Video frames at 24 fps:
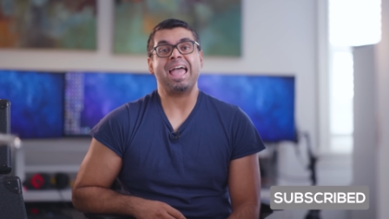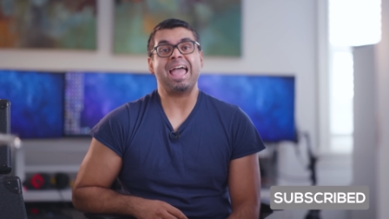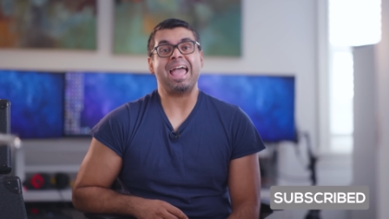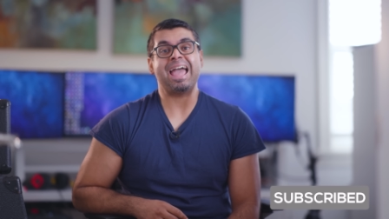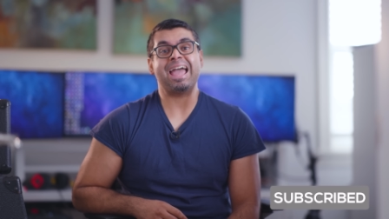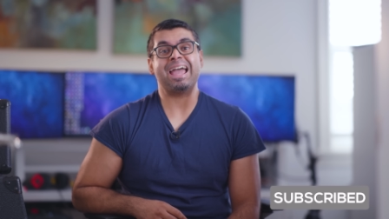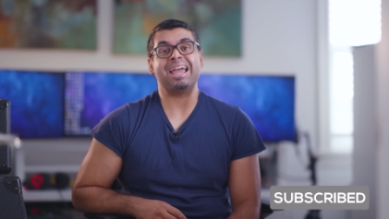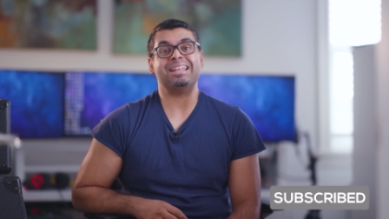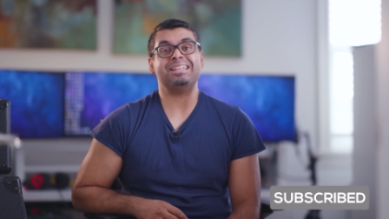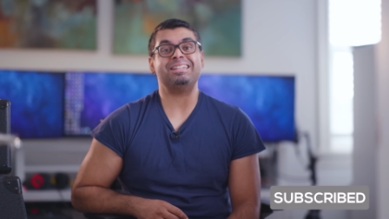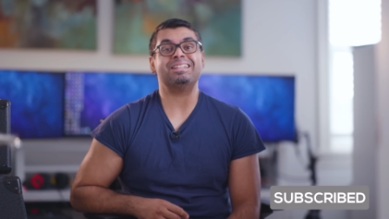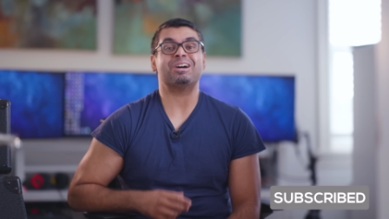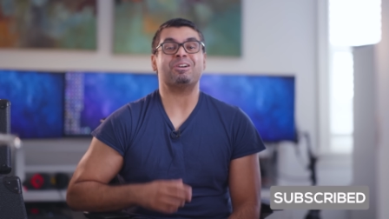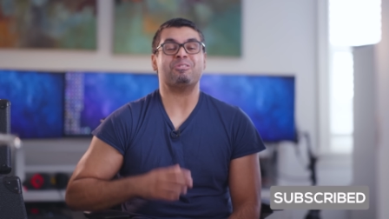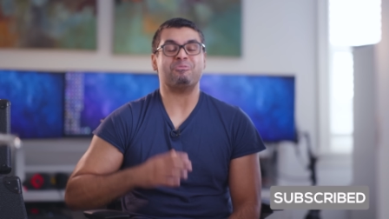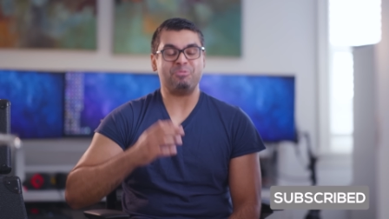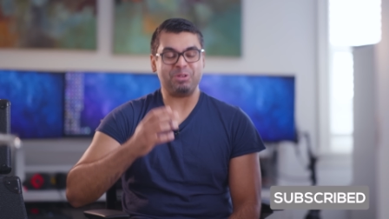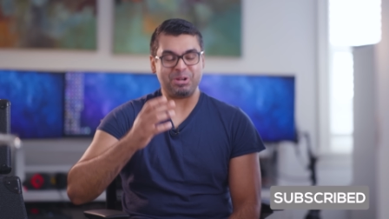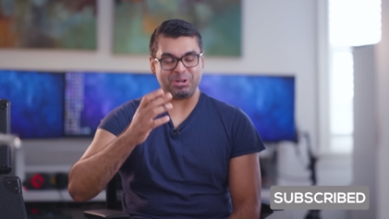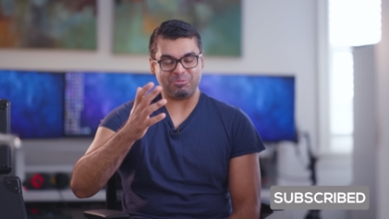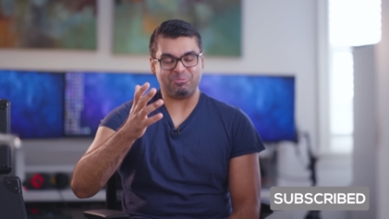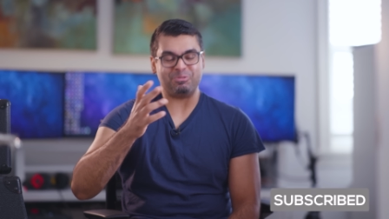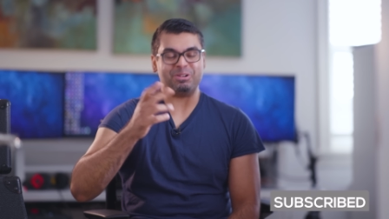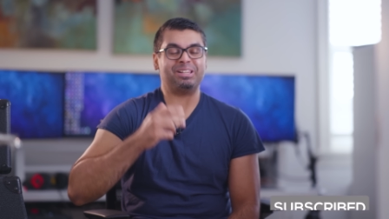and
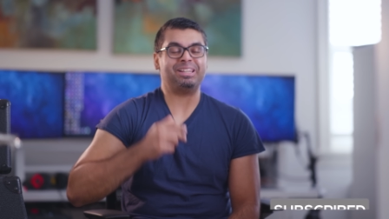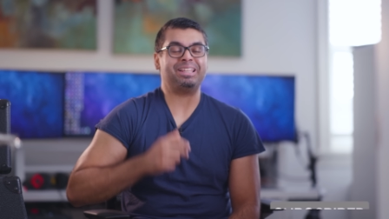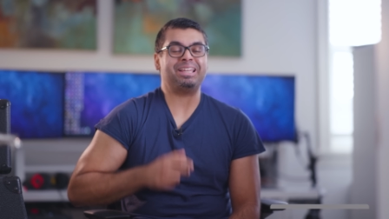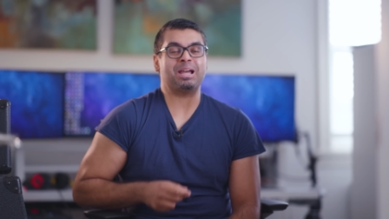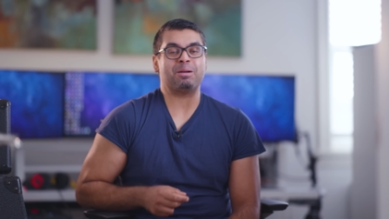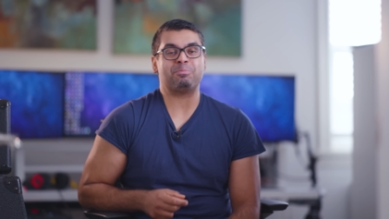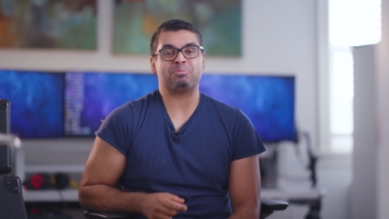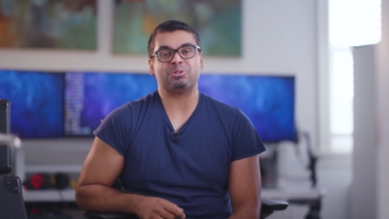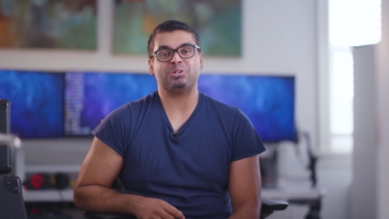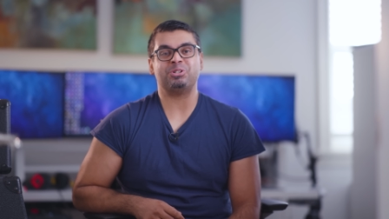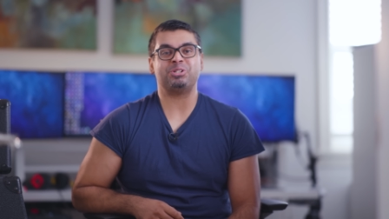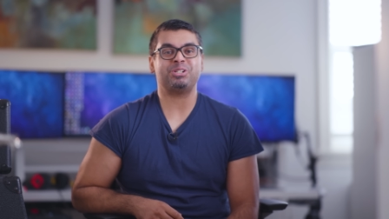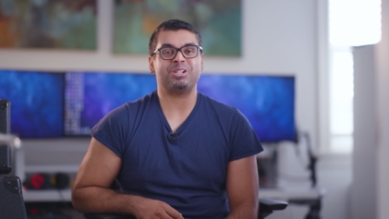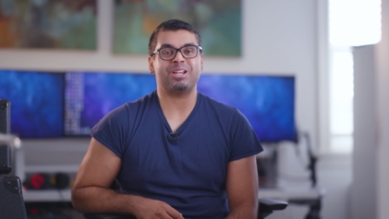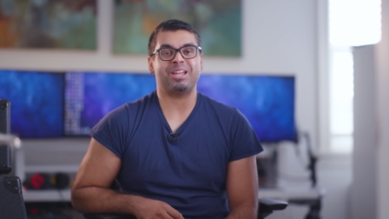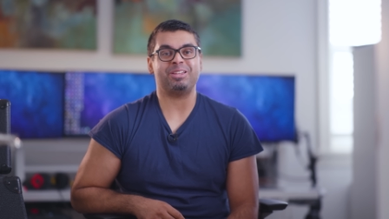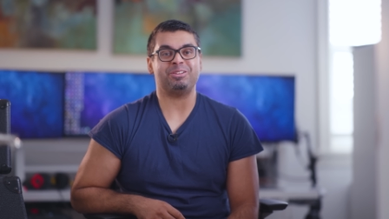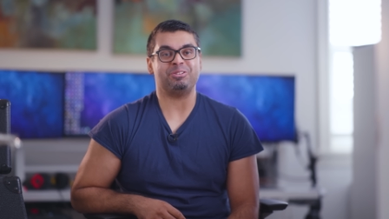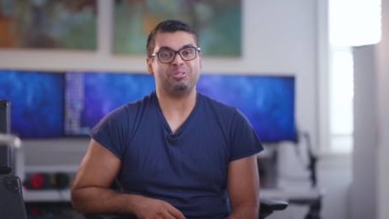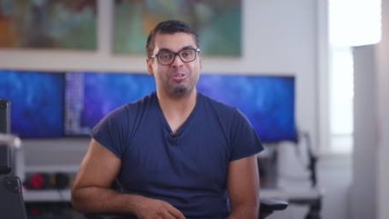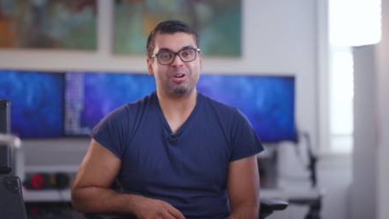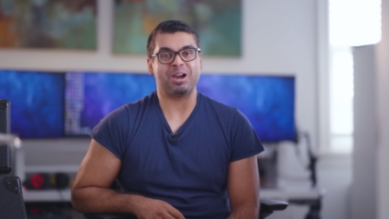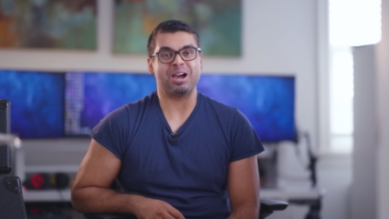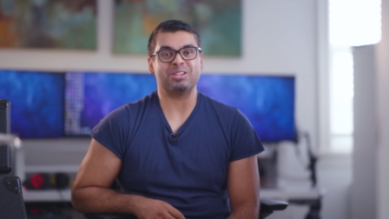we really
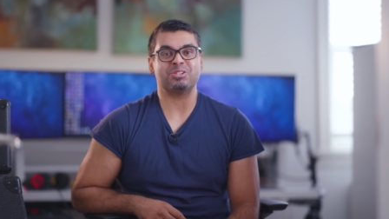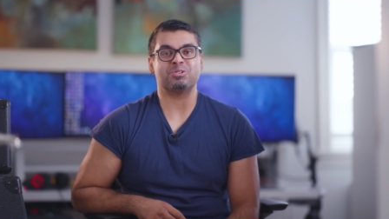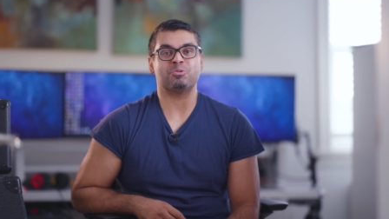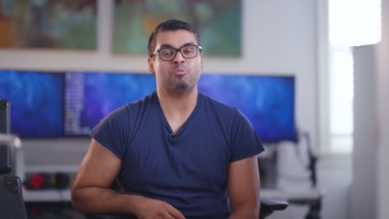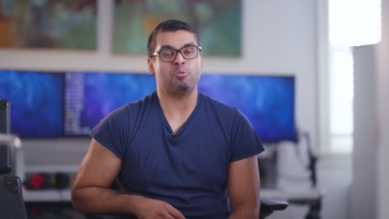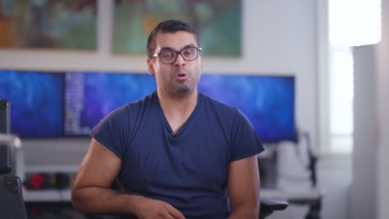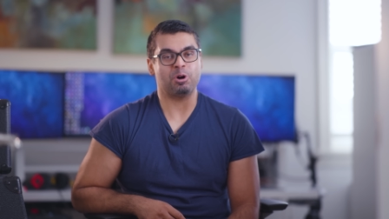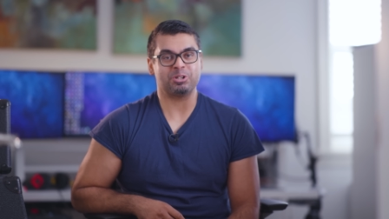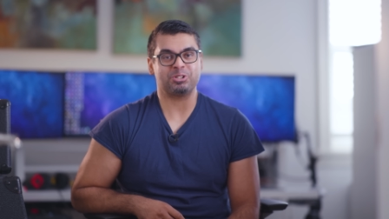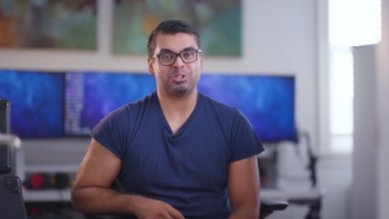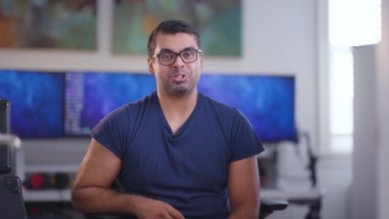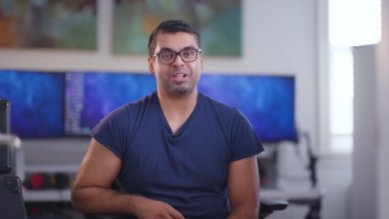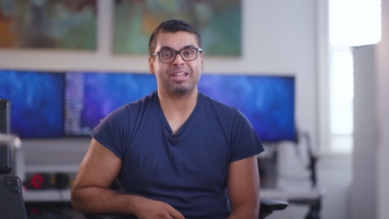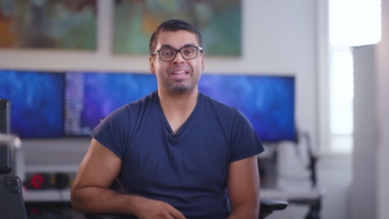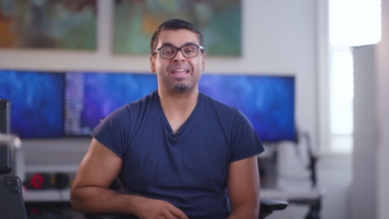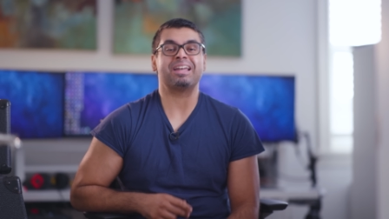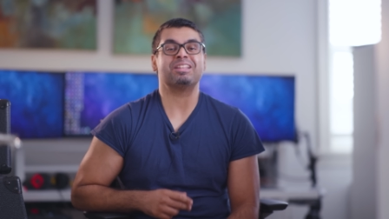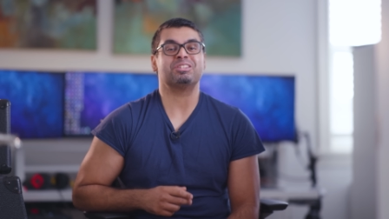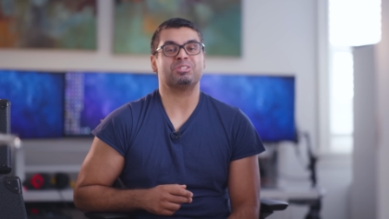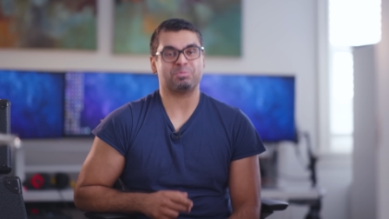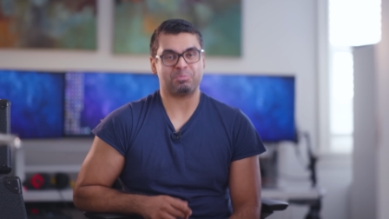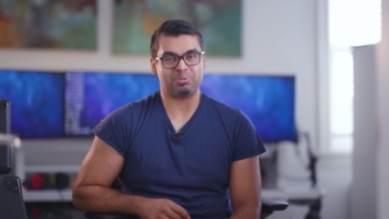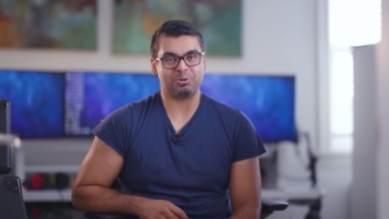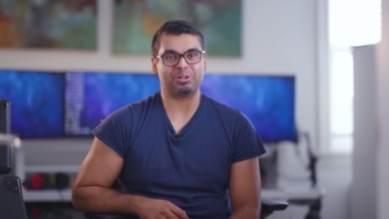appreciate you guys watching
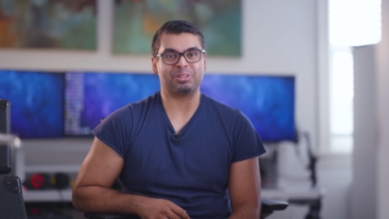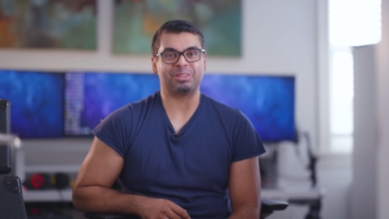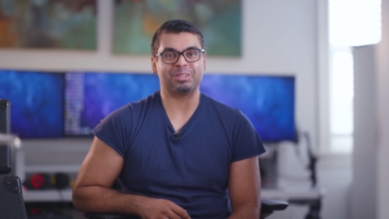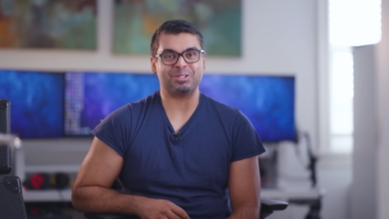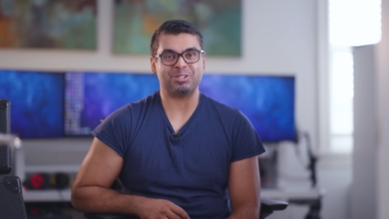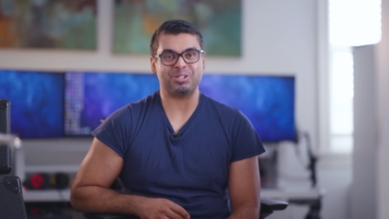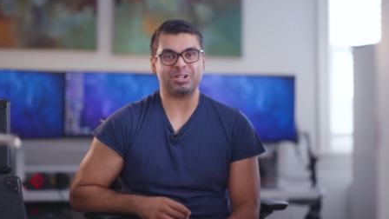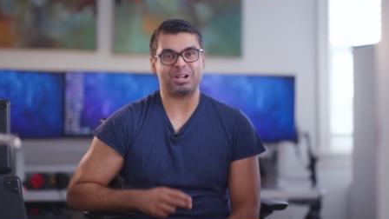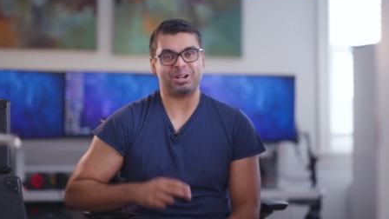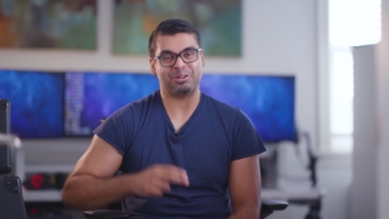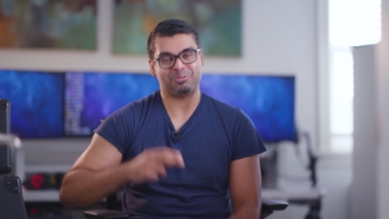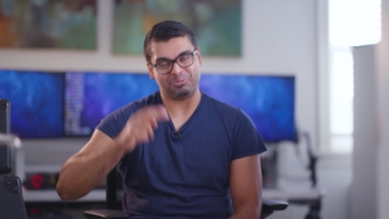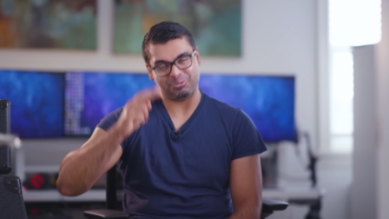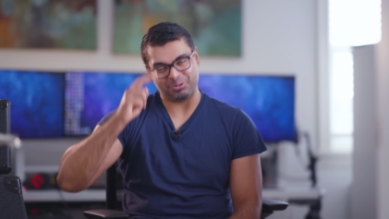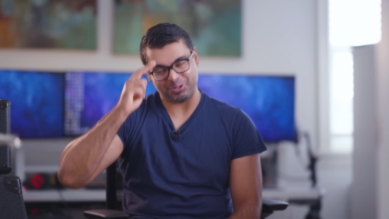and supporting the channel.